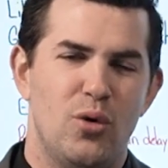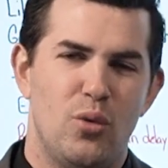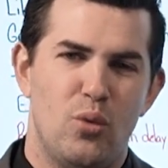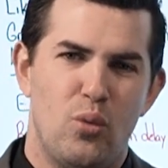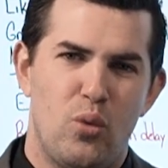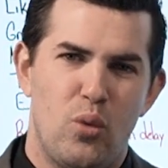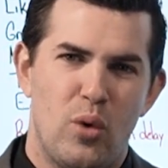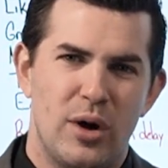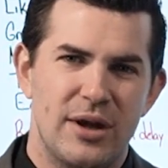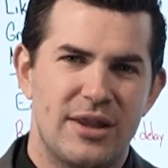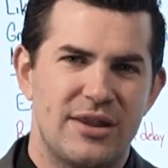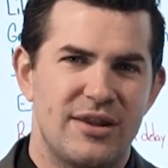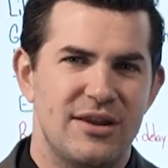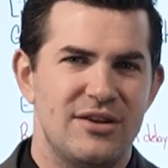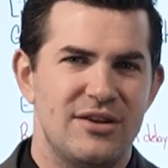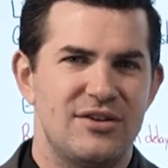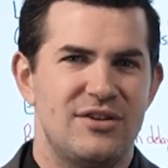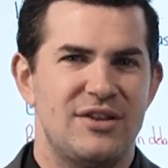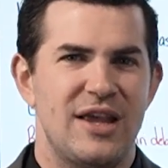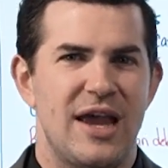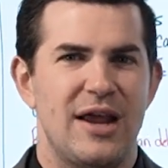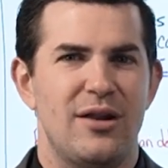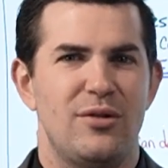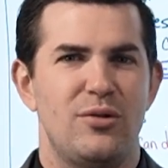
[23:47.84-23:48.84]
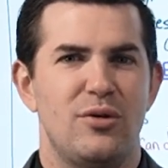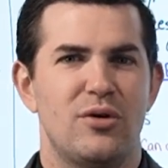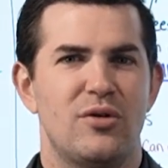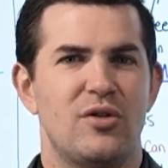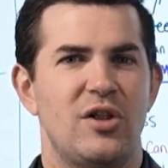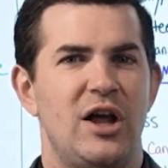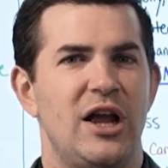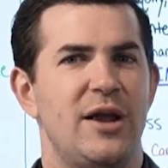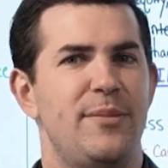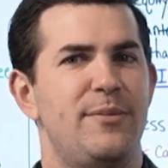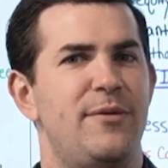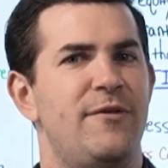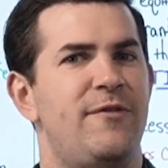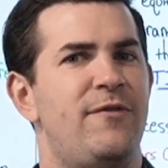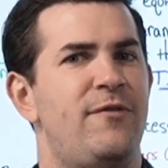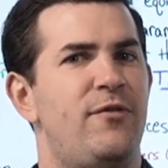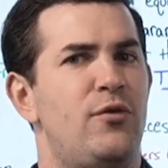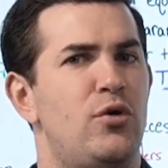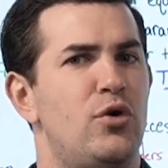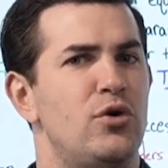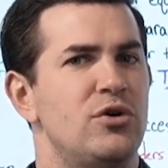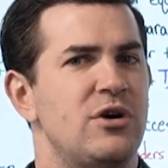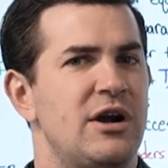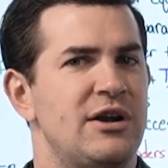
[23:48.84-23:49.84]
What does that look like
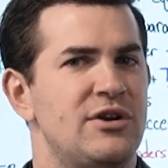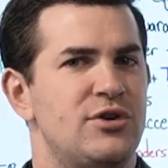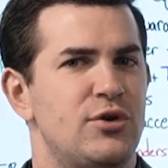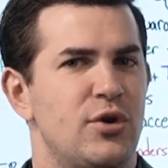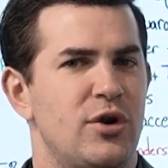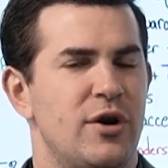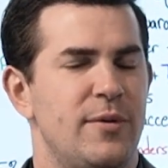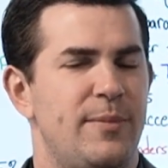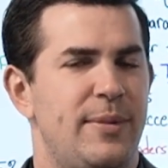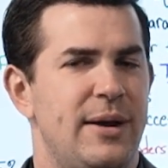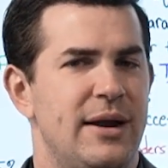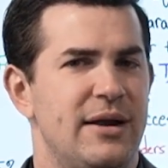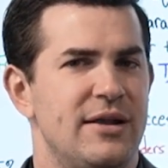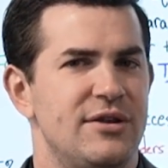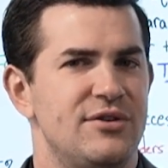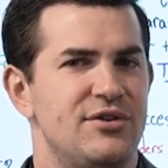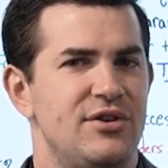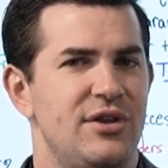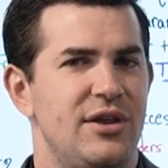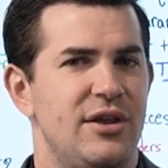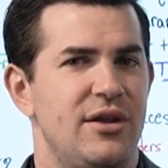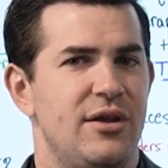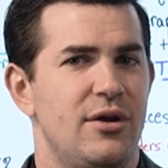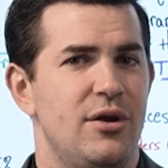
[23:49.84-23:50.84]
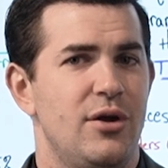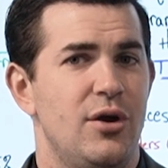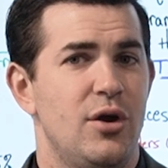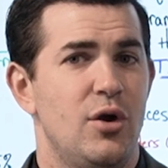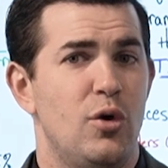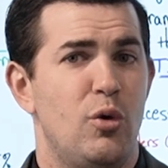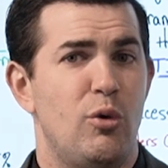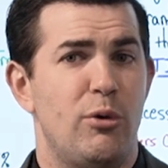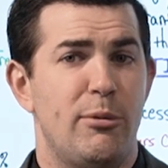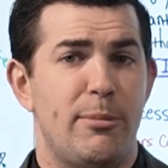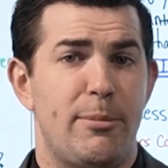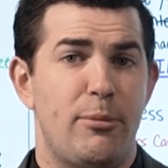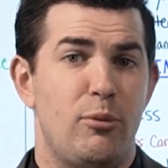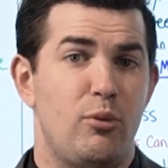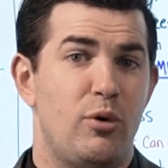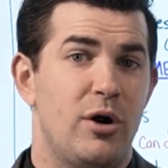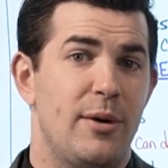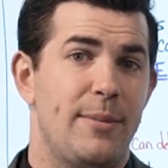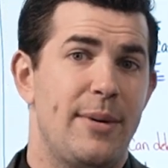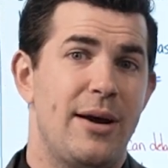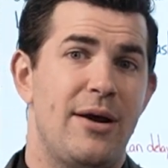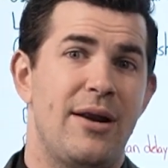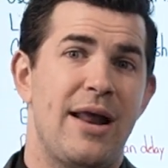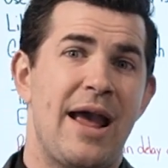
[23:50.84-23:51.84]
before I start a policy? What
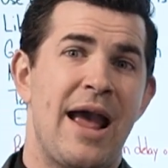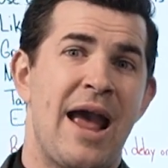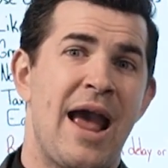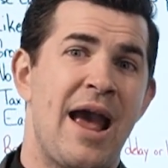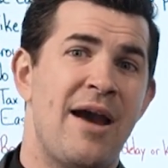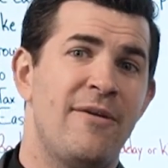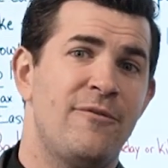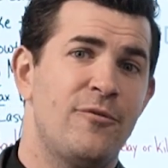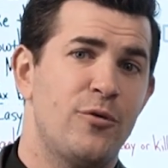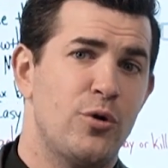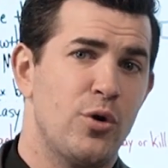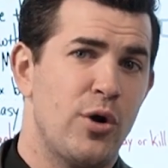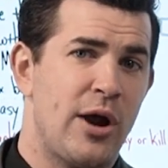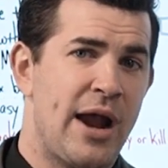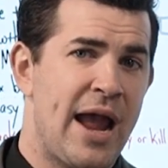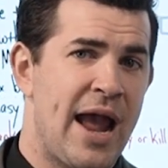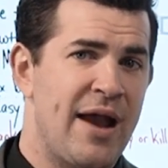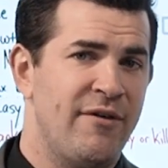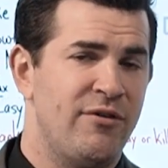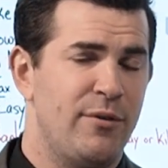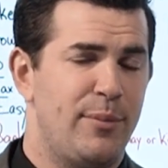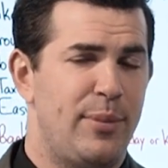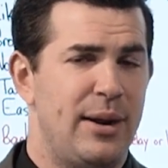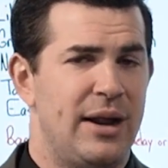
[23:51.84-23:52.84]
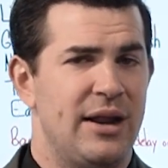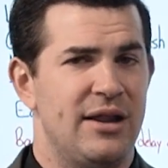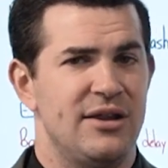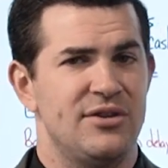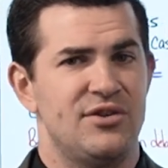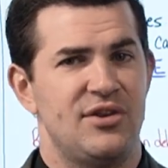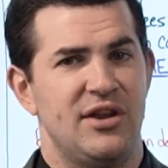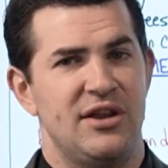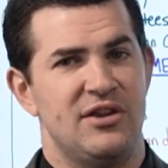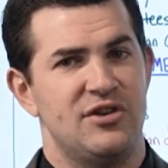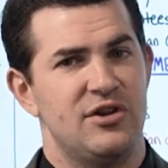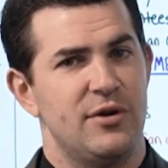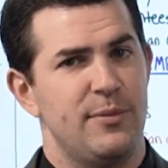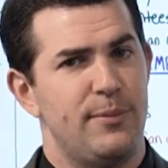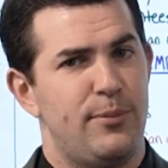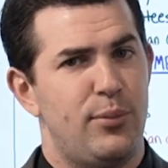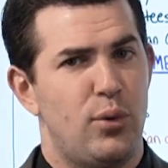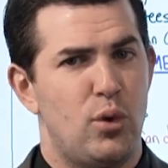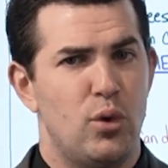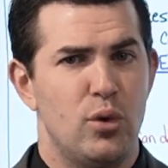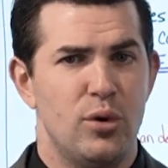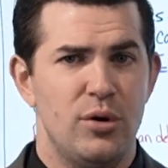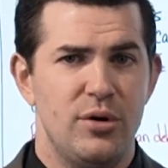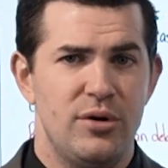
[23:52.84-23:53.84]
about after I have a policy? It's
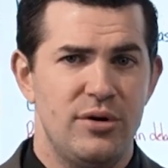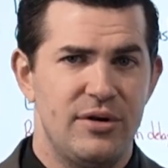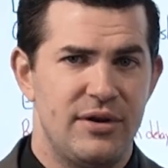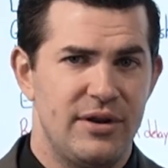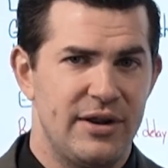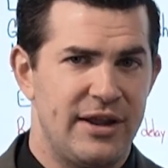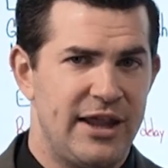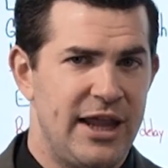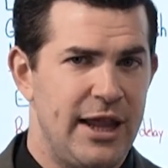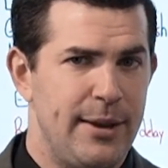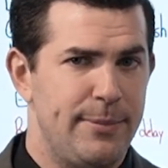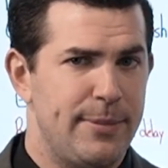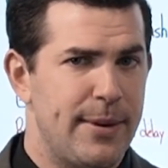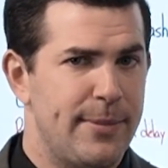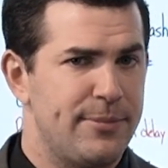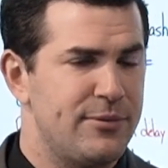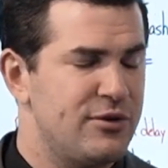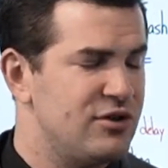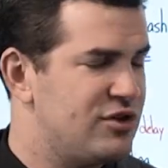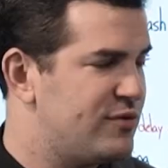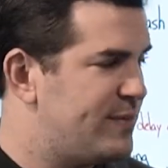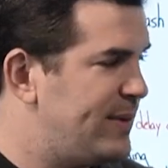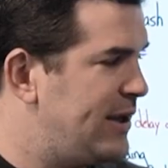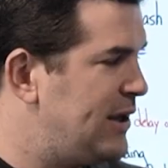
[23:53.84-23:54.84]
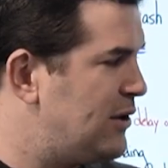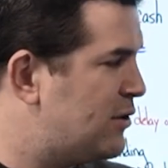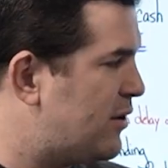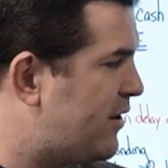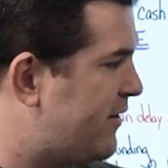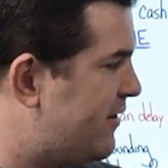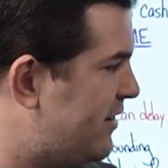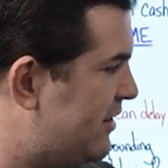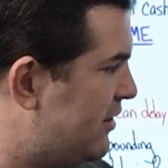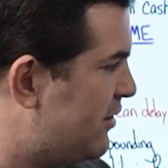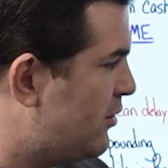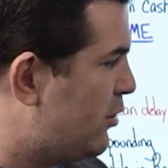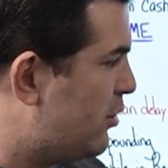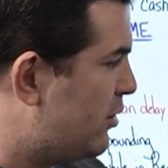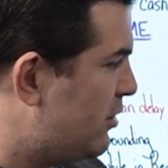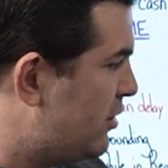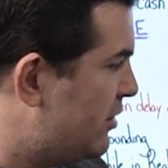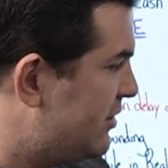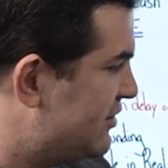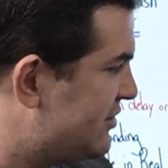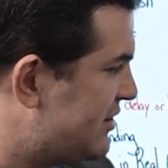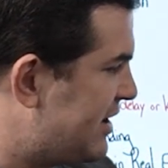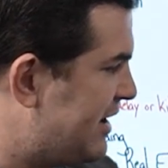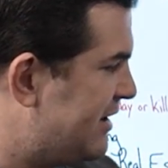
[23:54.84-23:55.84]
important to keep up to speed on
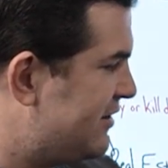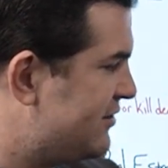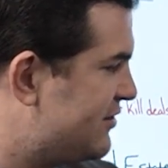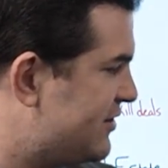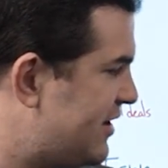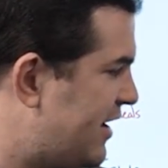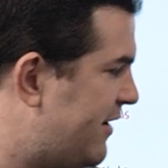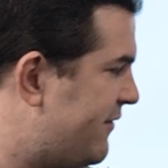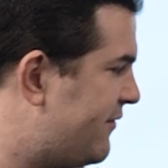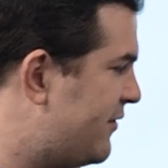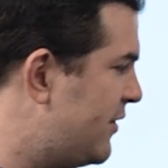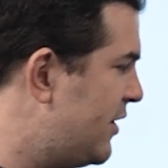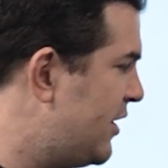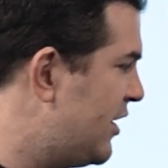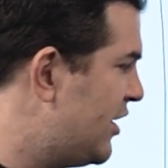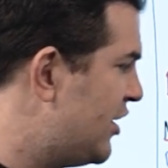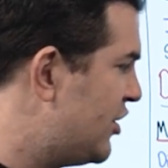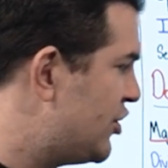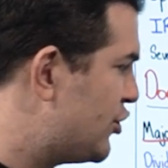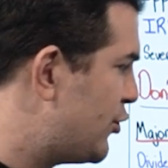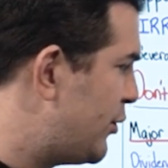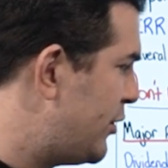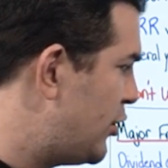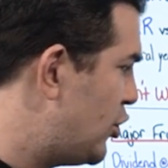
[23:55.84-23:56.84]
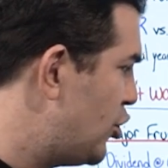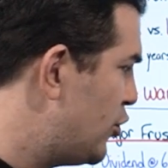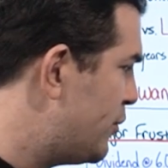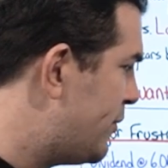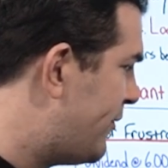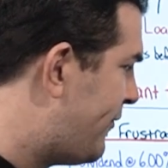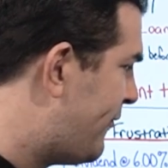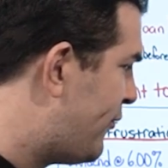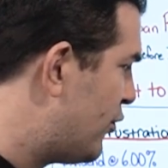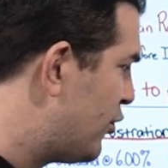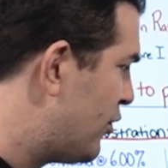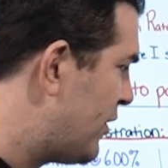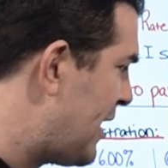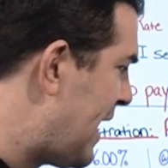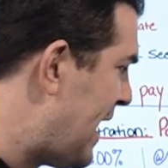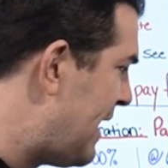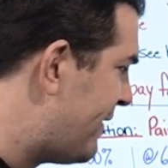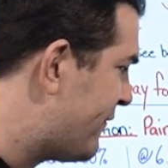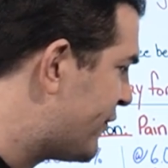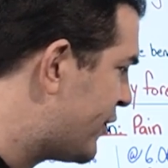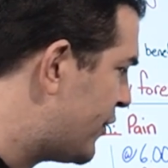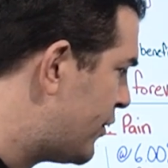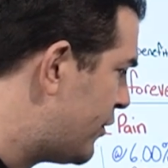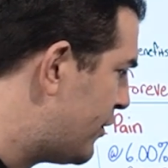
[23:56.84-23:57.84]
this kind of stuff. So we do before and
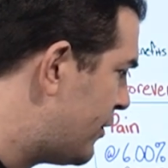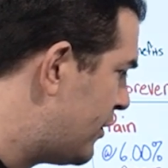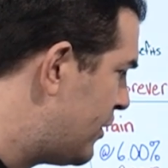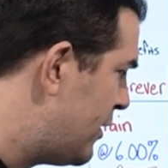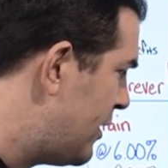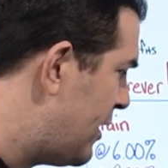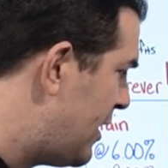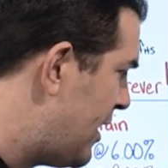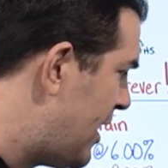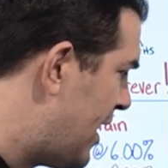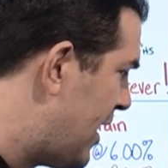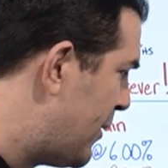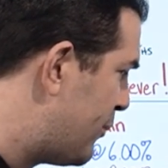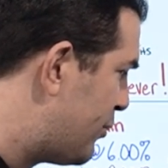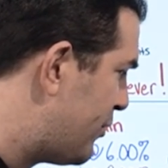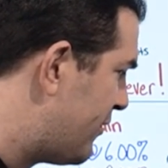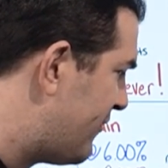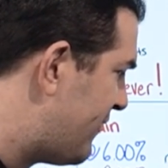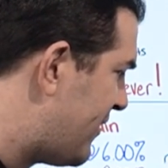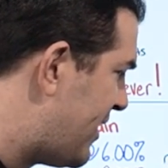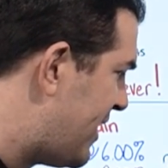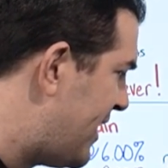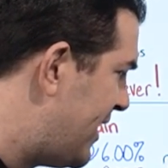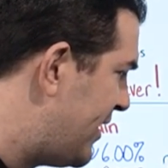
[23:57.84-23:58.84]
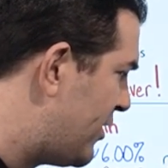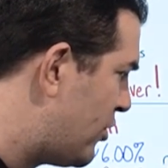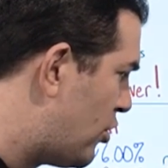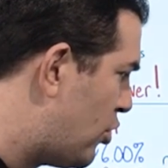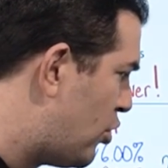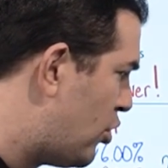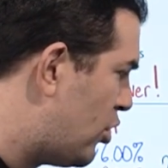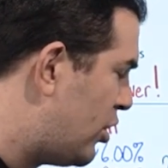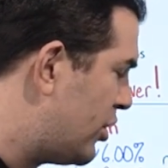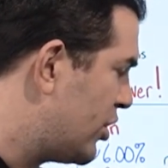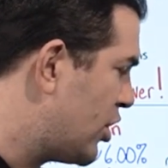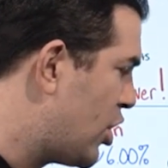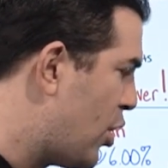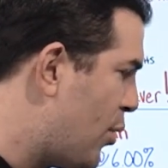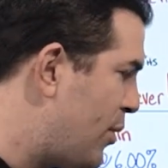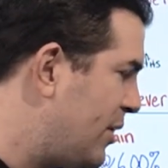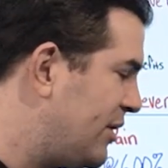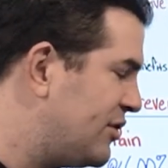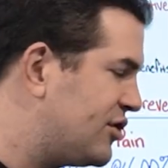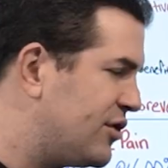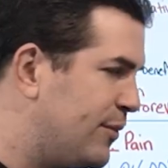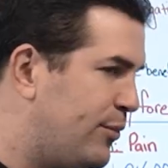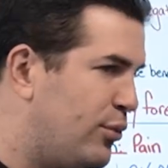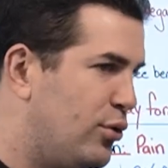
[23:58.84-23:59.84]
after and provide
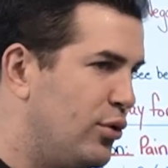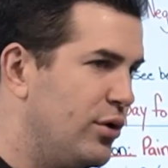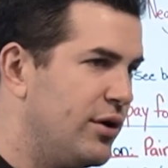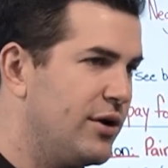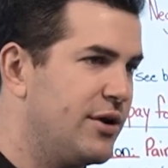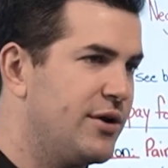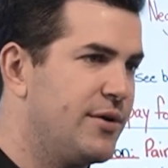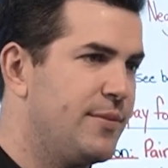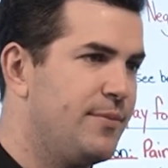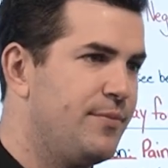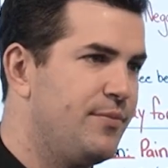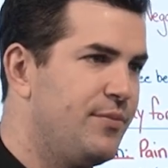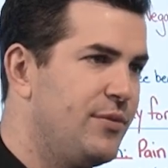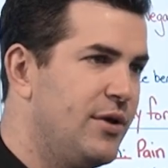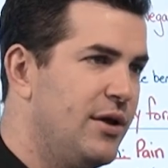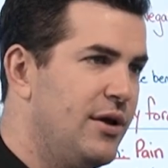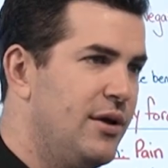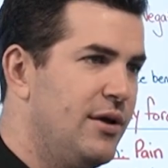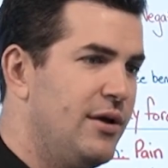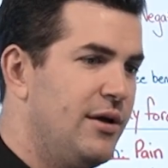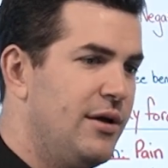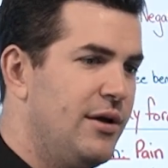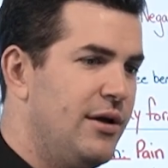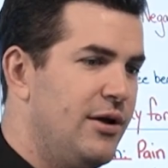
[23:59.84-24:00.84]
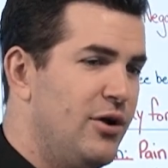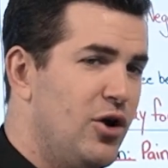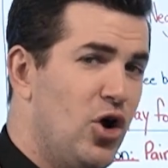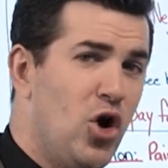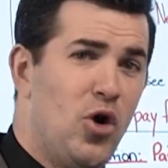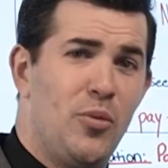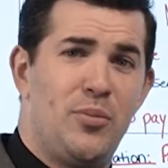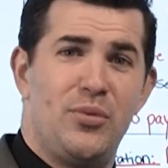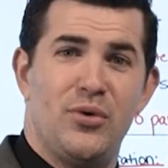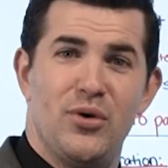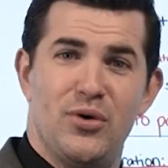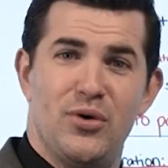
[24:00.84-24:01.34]
ongoing support. Hope